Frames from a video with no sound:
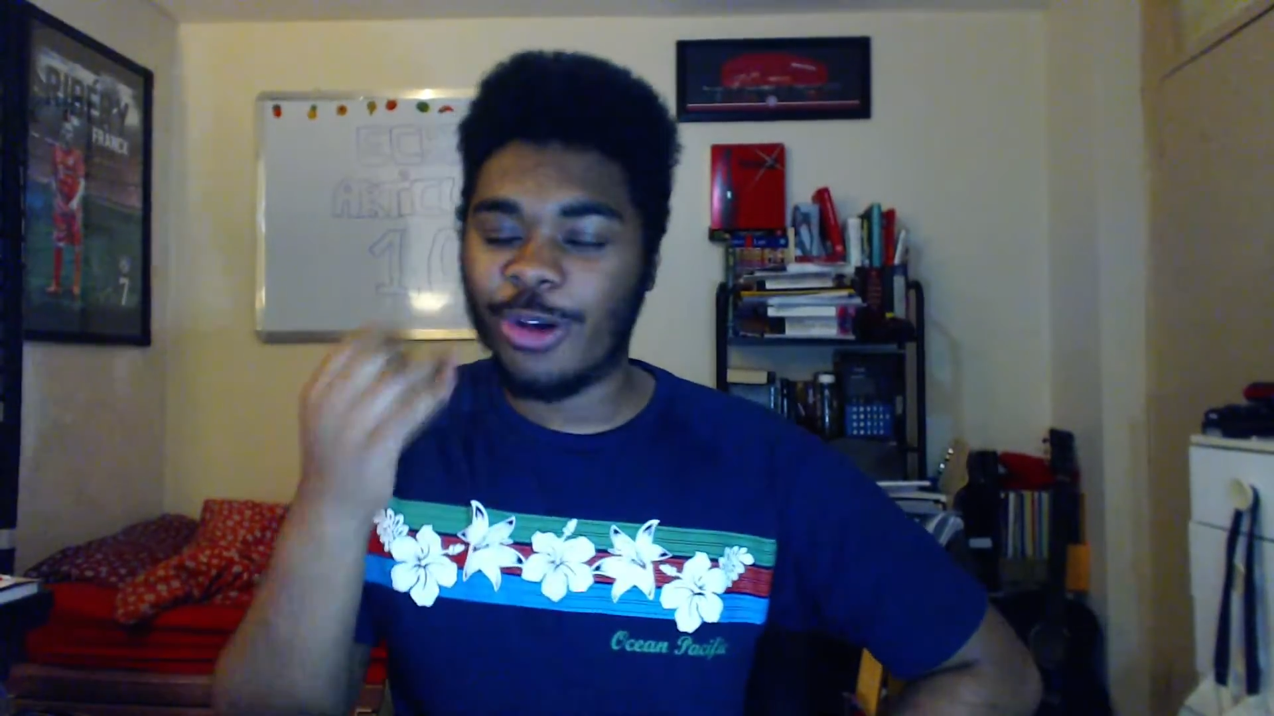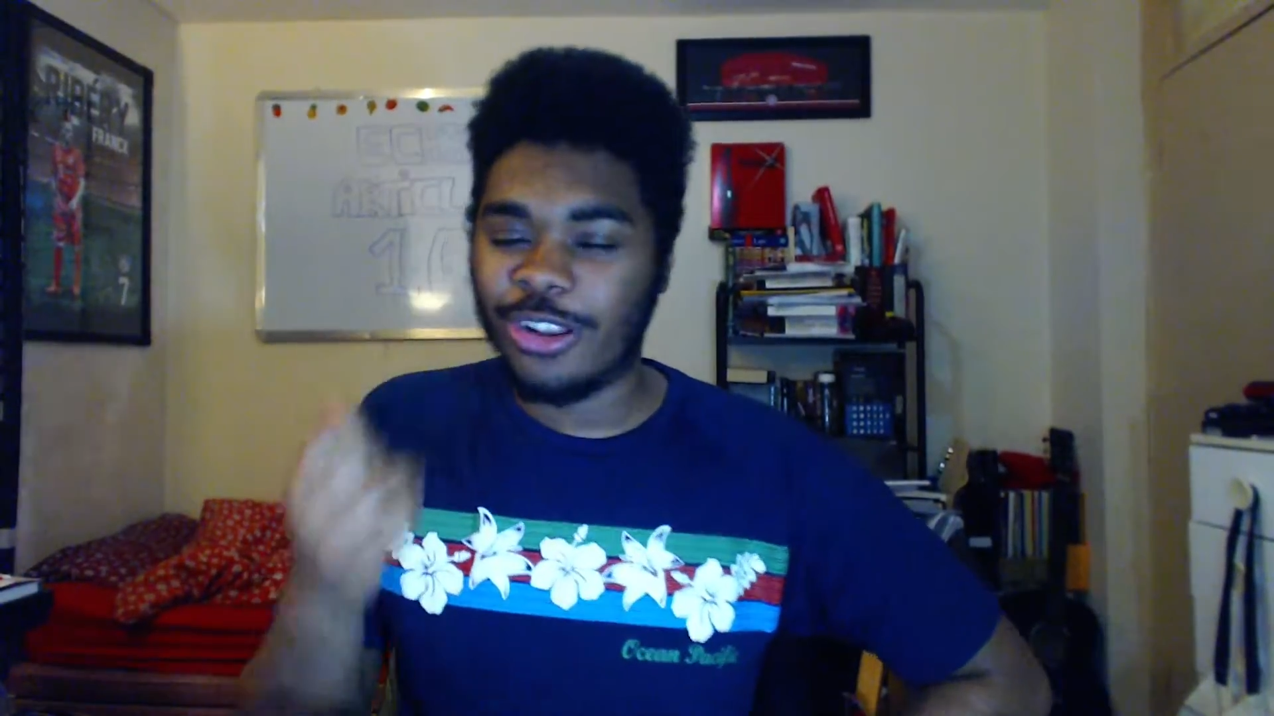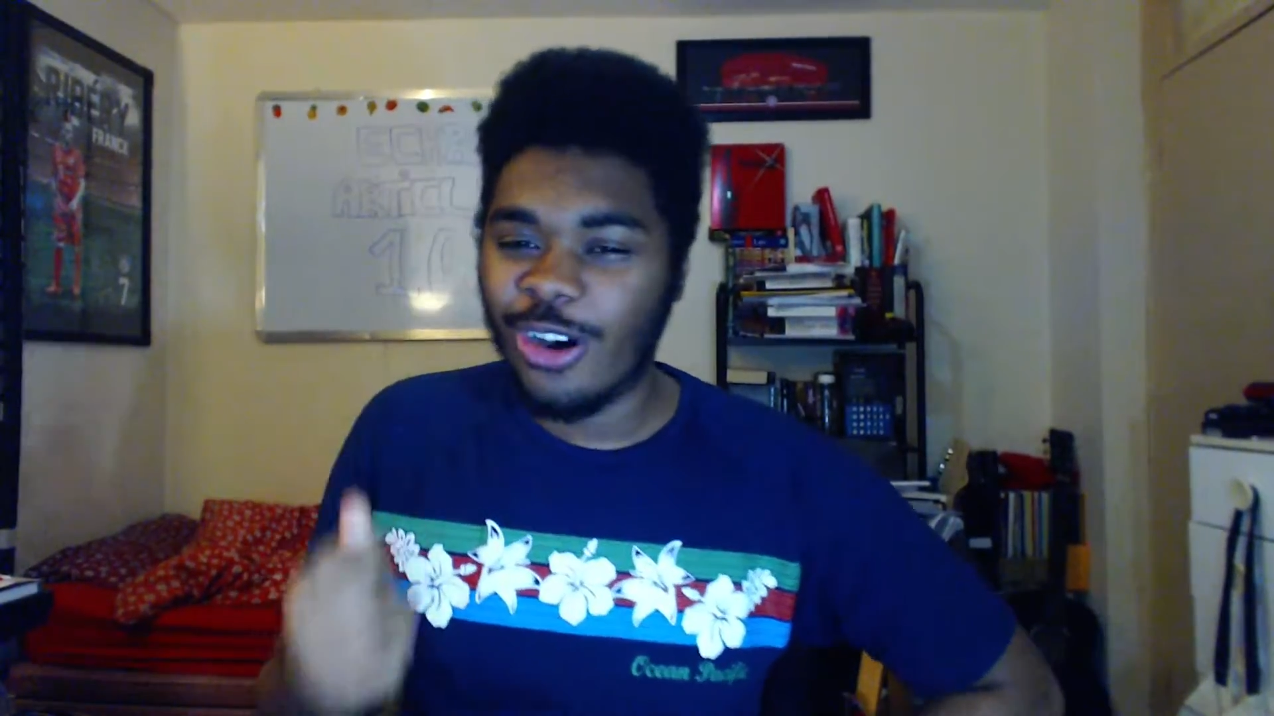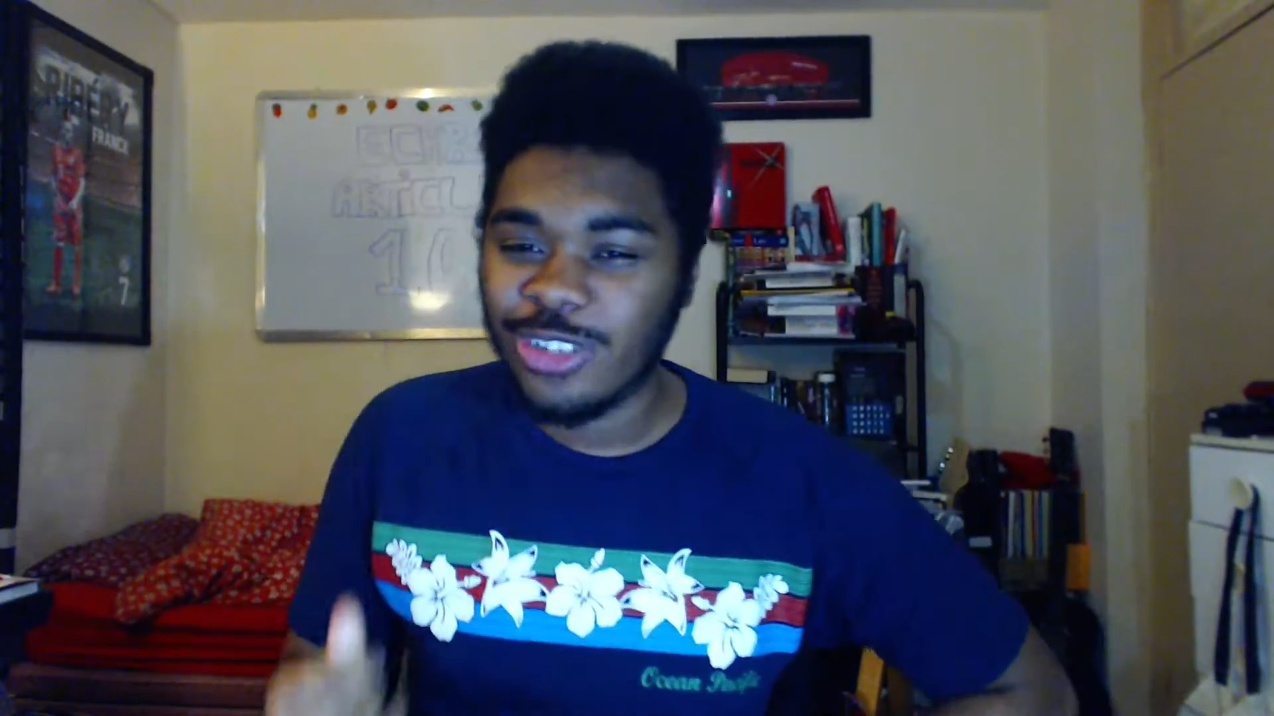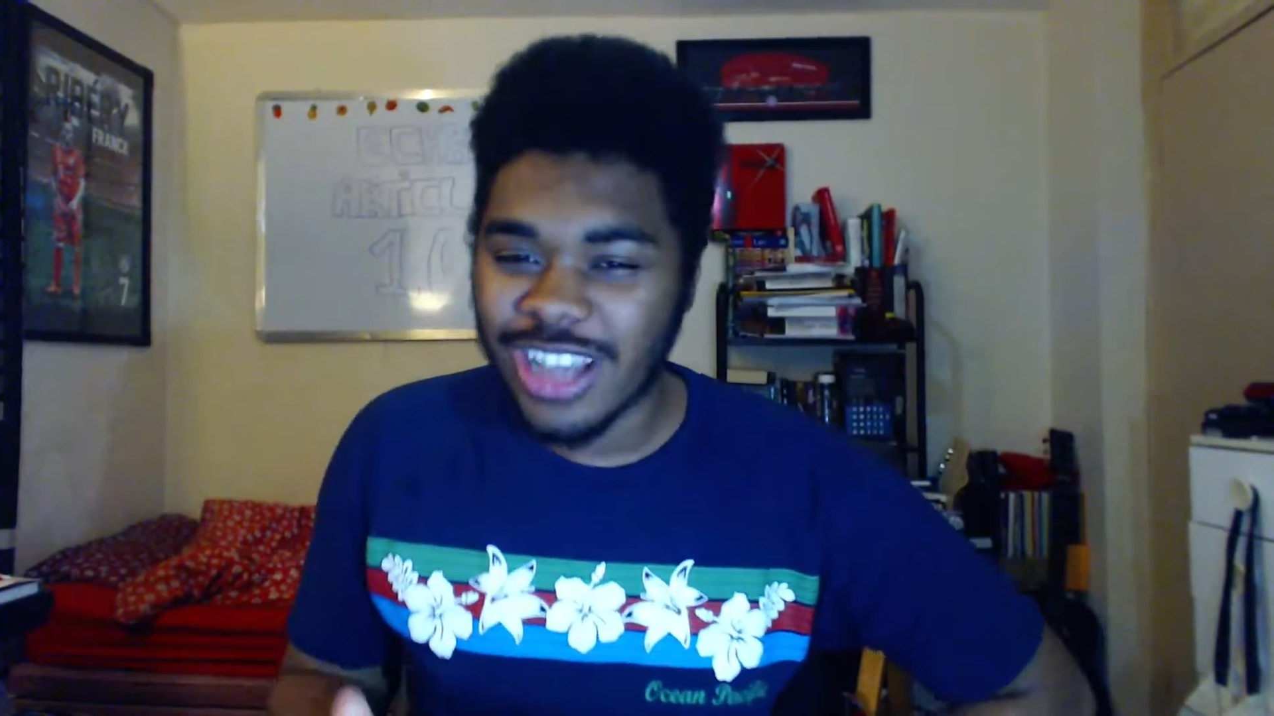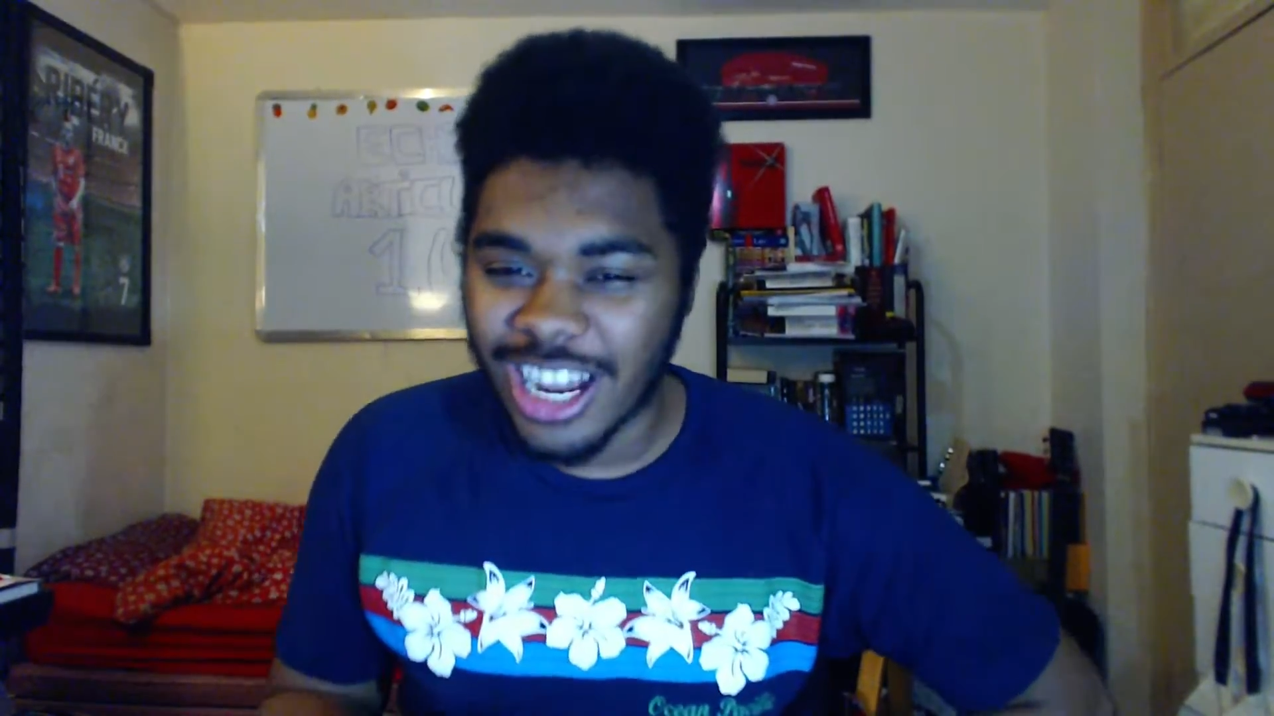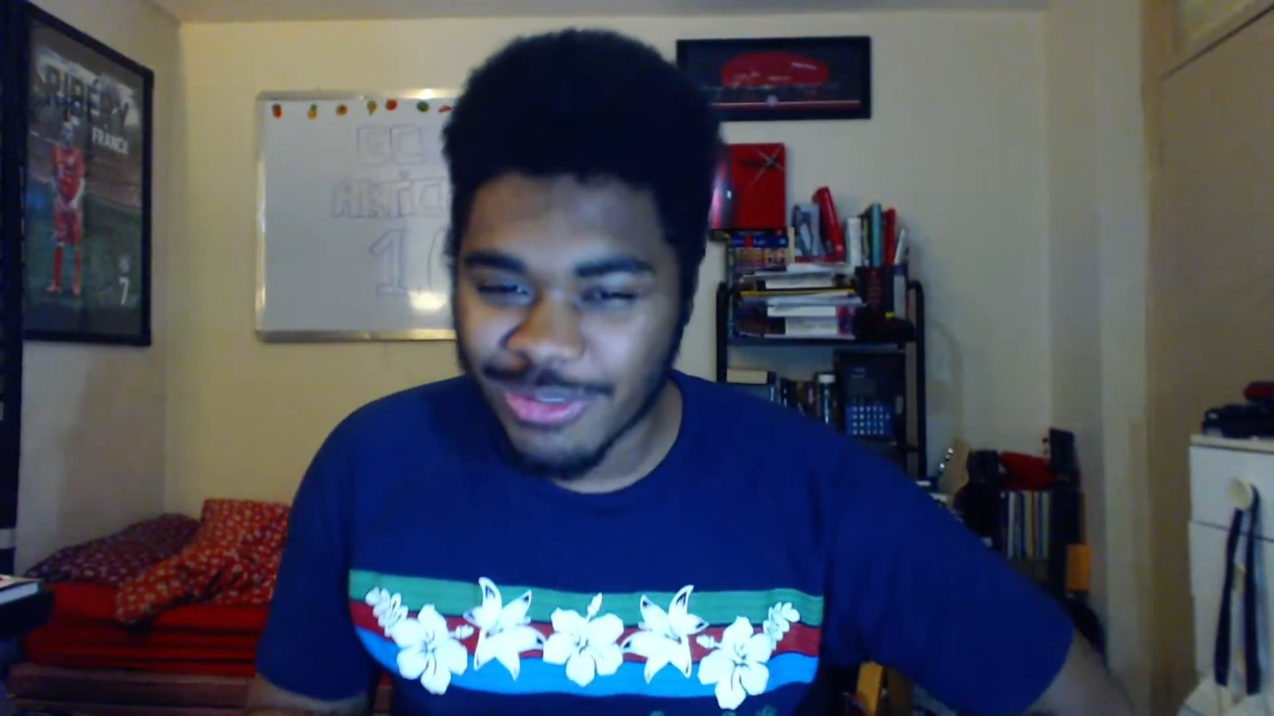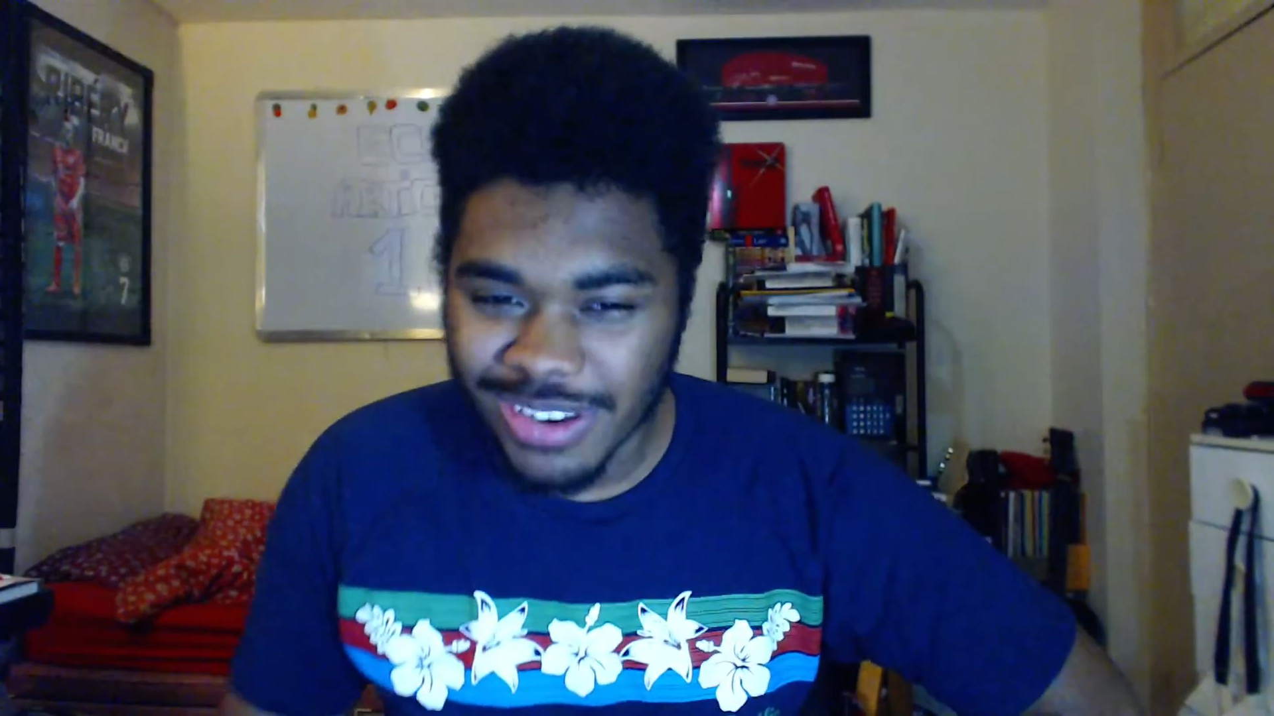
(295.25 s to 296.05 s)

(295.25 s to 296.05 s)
one of those guys.